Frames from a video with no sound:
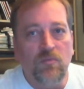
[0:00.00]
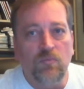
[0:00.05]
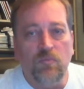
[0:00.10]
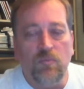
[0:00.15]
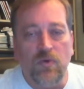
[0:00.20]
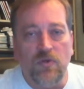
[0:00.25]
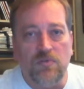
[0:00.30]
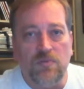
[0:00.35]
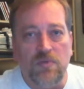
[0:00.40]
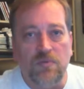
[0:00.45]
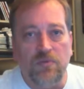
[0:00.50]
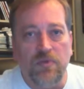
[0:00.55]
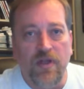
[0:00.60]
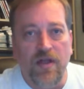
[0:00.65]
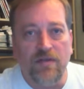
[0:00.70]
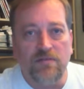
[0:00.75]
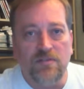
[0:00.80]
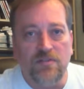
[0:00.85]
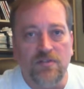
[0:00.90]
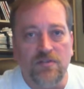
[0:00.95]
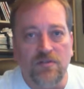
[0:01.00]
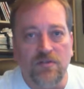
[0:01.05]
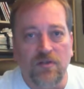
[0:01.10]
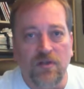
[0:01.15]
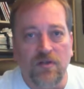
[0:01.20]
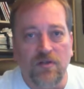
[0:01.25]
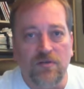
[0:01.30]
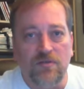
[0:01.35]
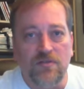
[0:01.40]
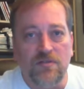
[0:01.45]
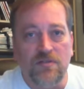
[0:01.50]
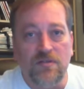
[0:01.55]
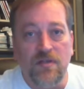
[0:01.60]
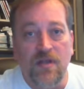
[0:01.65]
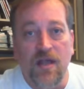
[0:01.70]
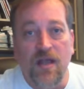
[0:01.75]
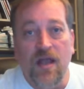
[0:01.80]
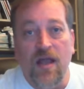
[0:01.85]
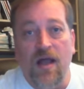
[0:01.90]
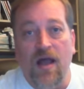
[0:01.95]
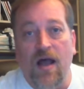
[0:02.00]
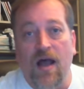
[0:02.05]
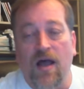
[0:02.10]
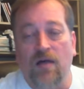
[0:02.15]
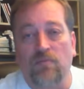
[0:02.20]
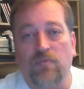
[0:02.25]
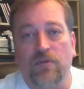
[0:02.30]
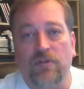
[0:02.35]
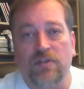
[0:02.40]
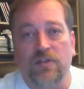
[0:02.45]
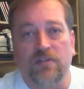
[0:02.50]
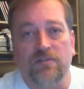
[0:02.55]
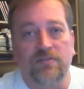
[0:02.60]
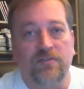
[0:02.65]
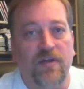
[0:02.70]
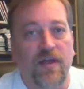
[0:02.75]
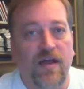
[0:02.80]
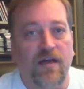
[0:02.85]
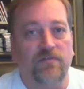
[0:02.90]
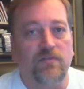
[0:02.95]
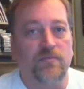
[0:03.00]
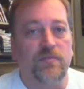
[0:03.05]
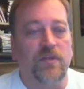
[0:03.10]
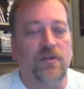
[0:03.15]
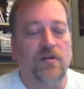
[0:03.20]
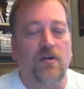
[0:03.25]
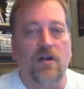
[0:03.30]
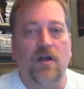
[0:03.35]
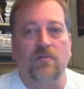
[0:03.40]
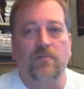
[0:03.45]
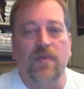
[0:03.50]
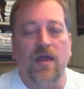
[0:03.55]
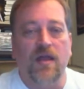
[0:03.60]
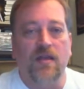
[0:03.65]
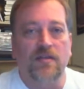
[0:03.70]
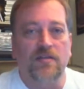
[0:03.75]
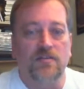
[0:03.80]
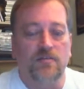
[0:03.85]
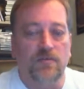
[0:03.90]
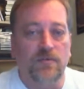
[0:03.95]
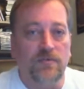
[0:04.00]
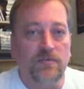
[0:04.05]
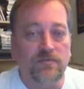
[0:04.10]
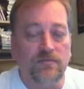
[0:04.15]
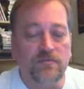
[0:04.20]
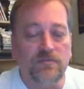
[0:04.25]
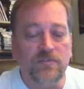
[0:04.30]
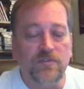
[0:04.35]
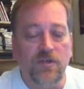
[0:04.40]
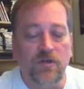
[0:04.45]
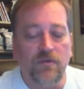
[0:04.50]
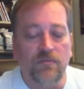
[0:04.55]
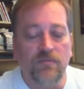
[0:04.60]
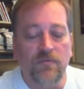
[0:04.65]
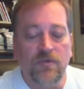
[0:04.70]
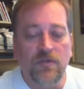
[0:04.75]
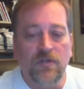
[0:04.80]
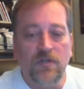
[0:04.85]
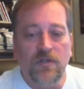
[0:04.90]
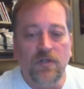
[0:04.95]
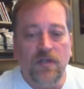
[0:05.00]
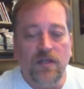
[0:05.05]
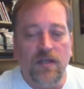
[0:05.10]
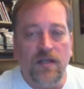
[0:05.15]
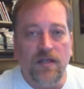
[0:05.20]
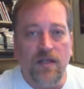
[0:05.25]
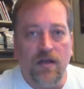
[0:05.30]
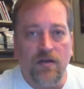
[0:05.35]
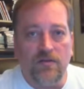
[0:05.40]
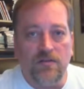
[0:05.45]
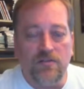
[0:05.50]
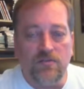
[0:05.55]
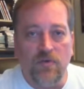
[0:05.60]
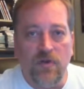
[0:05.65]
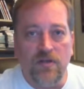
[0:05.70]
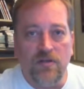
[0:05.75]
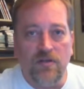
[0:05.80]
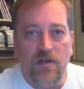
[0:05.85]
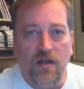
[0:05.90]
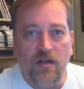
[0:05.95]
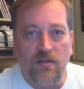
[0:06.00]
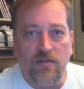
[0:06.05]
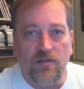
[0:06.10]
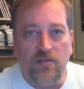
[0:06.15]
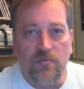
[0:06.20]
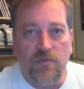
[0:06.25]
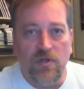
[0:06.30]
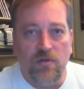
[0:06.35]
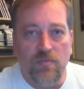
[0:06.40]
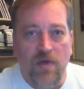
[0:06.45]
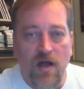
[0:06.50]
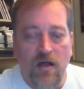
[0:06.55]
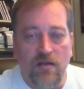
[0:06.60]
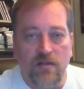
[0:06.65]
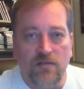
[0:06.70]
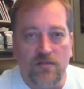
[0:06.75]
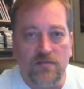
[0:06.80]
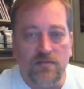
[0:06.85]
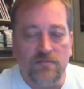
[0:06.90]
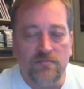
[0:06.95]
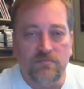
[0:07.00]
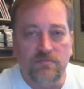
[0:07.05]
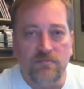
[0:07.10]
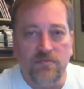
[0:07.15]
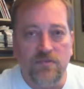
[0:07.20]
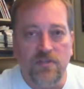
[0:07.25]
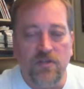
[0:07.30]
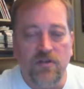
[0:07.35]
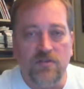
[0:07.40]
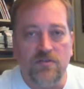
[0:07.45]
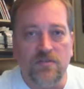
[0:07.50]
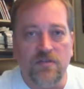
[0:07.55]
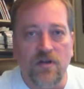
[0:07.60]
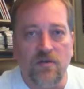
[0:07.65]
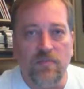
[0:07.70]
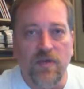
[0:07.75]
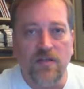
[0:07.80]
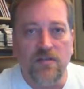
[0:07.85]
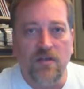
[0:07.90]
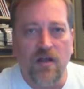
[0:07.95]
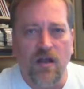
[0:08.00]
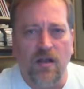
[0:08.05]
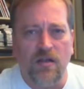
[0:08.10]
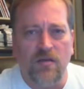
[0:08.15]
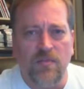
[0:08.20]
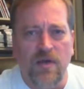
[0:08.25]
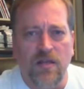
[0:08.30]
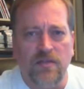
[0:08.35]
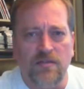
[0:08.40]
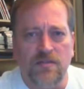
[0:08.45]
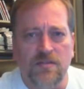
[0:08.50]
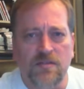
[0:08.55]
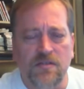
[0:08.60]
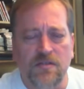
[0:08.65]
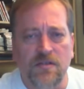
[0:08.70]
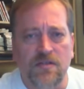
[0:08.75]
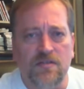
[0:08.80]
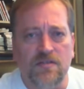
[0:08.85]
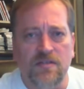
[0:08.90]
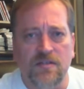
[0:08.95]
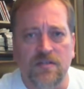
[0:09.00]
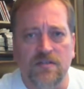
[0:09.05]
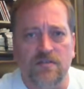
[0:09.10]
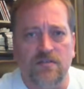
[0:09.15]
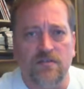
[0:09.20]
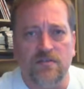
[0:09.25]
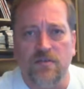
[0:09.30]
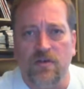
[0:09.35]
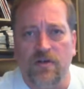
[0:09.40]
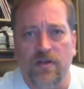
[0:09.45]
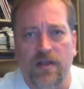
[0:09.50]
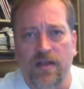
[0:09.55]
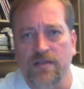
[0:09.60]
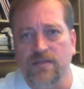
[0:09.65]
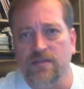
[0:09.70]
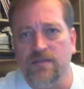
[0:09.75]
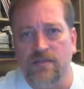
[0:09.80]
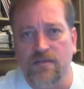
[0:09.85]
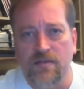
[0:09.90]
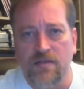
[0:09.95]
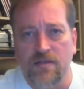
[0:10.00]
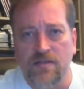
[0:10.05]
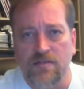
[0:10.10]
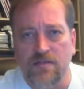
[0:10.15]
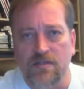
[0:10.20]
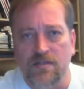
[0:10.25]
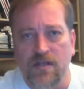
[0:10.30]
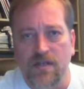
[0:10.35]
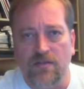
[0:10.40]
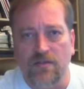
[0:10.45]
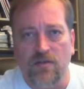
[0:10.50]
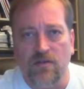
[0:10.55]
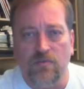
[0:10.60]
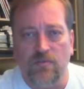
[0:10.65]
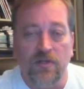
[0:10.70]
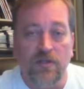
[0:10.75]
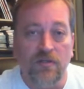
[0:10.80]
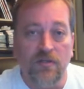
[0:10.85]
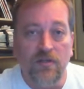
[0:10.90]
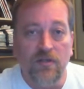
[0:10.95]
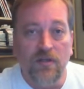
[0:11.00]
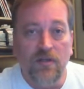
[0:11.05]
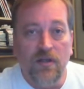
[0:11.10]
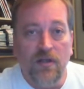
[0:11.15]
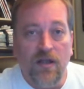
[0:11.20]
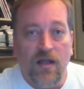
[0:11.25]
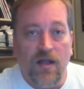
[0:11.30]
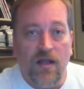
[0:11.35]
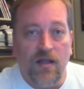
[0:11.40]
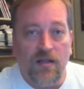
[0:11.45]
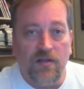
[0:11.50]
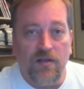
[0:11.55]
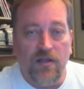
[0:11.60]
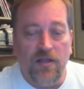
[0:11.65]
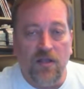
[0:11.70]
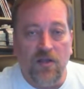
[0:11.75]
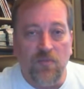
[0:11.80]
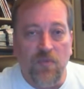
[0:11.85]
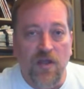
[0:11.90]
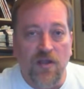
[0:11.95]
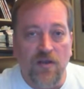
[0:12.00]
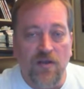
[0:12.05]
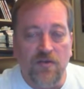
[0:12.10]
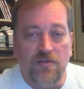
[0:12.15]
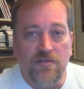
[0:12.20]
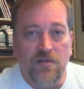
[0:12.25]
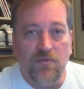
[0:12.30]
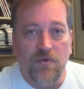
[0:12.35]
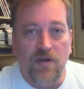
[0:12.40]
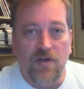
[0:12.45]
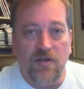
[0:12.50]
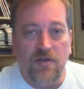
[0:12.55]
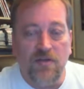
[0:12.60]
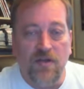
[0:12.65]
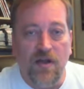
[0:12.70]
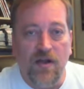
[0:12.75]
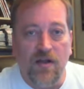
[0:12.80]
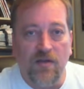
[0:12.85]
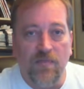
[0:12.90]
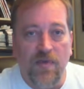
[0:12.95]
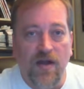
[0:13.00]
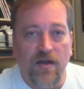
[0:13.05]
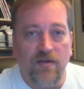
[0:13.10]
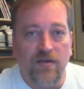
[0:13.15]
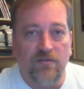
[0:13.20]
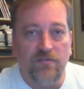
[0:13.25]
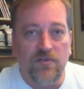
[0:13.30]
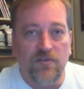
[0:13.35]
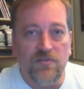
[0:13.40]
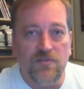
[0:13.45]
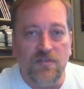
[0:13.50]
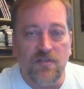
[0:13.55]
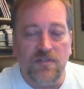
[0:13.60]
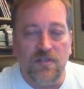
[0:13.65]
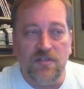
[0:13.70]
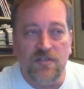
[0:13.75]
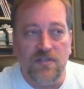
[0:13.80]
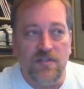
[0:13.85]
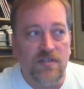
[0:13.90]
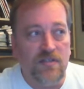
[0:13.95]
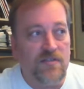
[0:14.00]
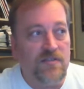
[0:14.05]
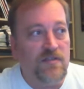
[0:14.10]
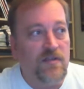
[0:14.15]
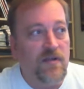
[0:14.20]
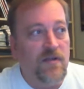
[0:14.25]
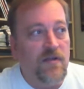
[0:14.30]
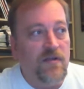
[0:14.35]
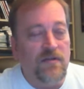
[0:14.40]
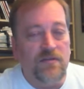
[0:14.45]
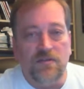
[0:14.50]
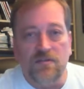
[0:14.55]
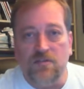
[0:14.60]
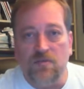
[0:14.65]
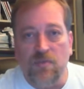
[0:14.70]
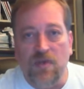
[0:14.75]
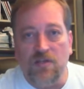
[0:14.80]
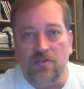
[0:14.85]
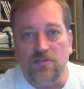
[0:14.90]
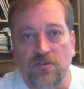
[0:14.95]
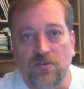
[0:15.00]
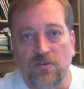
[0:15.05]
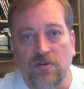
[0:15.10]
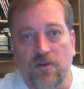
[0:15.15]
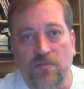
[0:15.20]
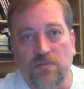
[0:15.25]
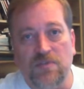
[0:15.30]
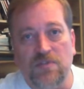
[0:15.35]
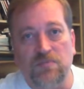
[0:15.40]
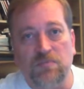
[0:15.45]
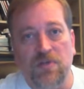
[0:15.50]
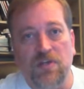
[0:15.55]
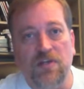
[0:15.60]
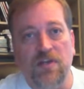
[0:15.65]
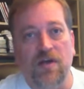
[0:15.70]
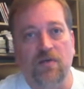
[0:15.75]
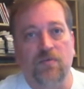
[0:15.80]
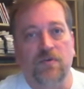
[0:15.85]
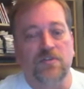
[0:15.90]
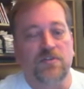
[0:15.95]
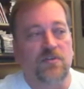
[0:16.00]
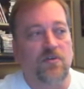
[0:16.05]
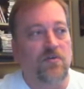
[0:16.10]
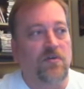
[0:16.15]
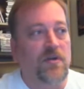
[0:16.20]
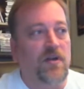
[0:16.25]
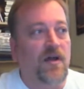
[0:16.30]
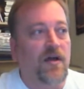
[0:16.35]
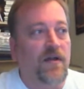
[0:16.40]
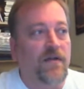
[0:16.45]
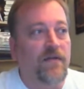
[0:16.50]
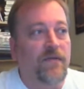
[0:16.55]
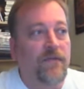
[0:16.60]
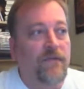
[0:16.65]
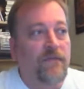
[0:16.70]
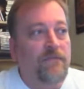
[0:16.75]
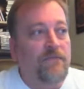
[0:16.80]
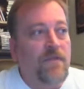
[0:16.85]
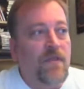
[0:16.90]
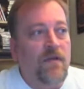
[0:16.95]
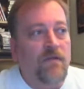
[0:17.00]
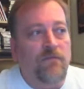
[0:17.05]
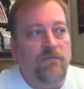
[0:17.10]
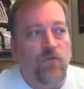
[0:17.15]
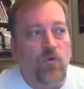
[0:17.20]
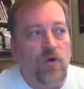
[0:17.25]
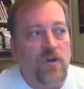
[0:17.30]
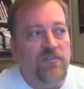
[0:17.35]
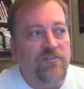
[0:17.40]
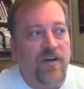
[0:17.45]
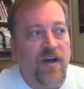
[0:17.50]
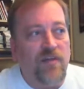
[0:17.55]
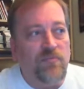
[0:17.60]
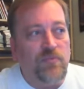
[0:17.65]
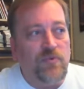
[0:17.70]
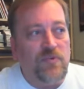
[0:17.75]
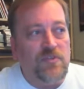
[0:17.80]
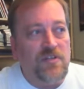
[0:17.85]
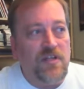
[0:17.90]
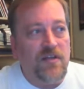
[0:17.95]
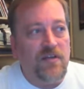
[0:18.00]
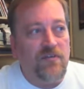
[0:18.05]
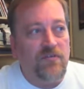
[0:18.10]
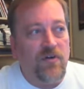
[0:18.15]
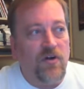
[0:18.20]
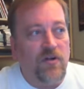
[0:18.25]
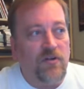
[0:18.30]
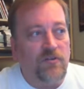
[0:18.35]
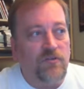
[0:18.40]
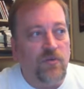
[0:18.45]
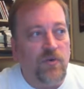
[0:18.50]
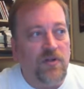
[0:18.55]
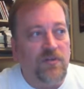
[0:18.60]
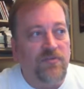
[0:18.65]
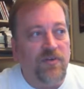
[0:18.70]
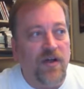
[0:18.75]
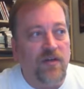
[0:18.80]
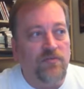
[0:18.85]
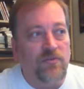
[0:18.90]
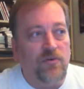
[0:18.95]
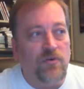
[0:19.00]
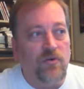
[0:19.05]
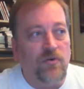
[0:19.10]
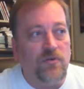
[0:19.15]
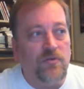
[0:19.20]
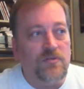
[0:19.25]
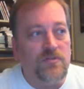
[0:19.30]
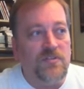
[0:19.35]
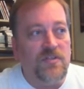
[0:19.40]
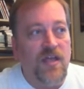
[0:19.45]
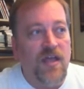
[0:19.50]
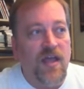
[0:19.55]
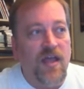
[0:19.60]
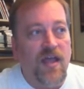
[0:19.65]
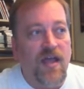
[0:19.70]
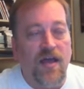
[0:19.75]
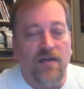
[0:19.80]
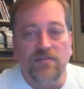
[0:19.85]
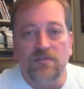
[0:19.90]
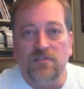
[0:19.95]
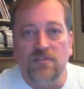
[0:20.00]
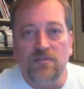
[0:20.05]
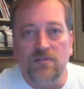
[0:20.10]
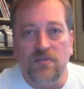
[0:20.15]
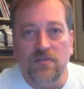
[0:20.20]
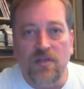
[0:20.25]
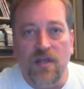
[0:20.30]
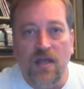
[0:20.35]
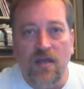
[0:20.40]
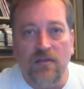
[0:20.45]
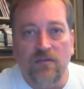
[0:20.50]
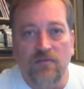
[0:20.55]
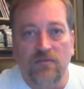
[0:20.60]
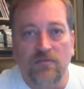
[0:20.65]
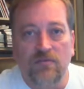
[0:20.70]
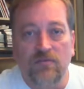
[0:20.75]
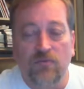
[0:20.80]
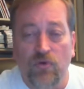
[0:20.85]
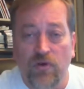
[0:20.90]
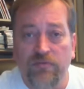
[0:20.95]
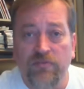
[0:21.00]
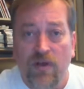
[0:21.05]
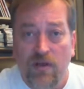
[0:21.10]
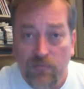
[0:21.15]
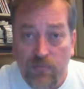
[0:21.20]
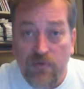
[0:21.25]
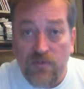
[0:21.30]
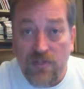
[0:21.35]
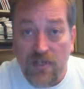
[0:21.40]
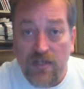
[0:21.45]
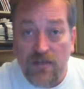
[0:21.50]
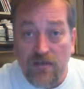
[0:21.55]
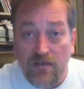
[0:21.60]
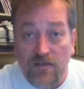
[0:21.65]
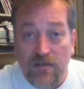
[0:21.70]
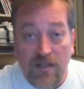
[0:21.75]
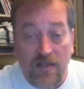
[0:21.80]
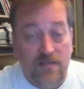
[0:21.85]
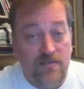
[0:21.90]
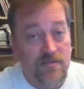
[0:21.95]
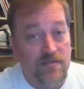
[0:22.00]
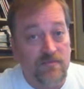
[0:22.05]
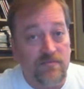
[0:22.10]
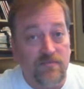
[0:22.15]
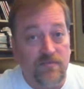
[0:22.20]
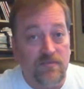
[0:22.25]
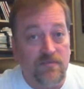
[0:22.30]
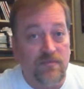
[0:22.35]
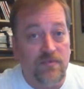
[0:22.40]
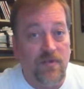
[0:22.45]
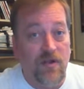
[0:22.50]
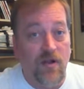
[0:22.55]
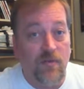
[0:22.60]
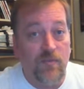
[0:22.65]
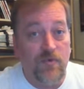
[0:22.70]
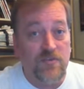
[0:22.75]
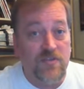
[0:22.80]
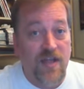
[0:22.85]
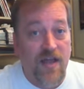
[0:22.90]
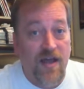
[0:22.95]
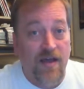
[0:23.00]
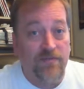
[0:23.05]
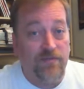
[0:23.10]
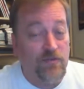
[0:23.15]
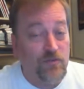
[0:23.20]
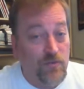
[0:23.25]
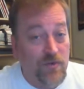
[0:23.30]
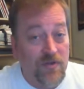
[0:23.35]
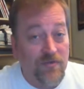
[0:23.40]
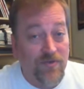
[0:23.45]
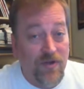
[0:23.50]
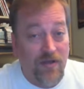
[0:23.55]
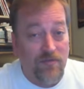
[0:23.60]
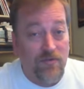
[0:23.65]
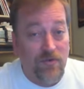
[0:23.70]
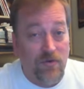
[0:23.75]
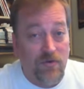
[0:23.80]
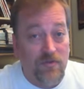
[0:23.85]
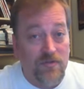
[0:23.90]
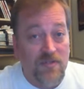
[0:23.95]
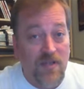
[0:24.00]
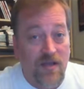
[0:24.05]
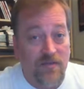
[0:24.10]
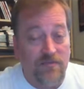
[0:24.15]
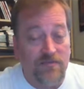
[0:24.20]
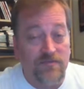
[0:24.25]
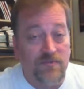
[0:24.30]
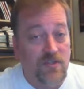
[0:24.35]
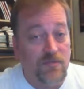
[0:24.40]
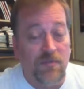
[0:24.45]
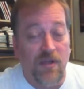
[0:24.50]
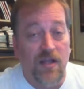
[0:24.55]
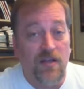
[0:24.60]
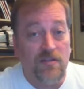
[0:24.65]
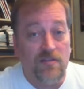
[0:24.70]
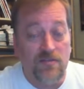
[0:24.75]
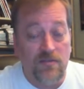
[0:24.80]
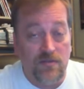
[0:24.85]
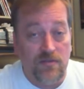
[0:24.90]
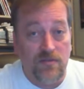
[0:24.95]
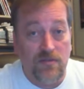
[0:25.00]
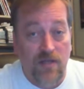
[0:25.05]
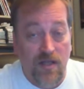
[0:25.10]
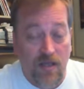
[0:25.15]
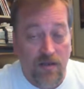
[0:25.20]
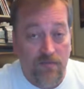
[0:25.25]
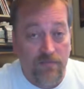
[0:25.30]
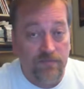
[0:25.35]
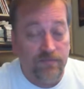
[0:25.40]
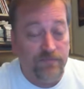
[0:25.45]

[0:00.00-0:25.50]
Most people that have student loans, I believe, have them that are unmanageable. So anyhow, I just want to talk a little bit about it. Let's start by talking about the statistics. There's all kinds of statistics out there, but looking at my notes, I wanted to talk about a few statistics just to make you're up to speed on what's going on. 45% of all 25-year-olds have student debt. 45%. That's almost half of 25-year-olds have some kind of student debt.